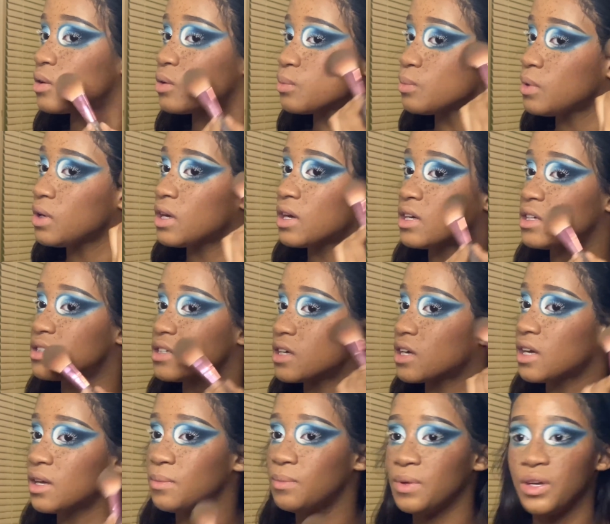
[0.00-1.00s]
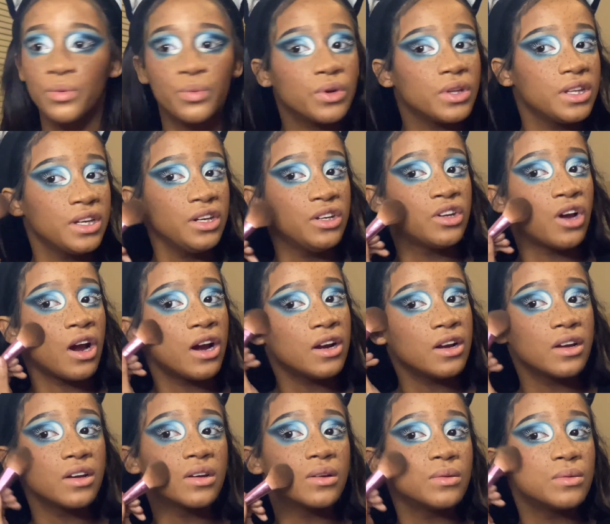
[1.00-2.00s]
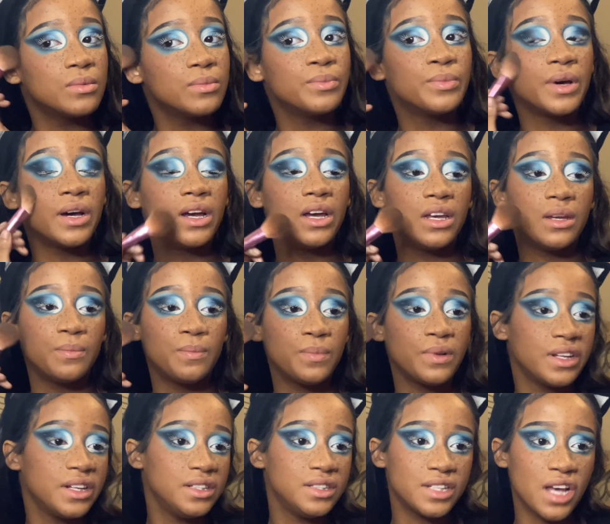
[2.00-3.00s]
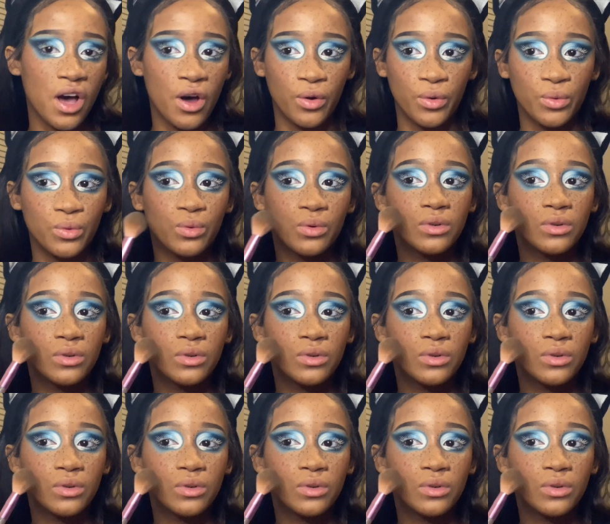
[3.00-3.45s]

because it can be really dark, but it blends out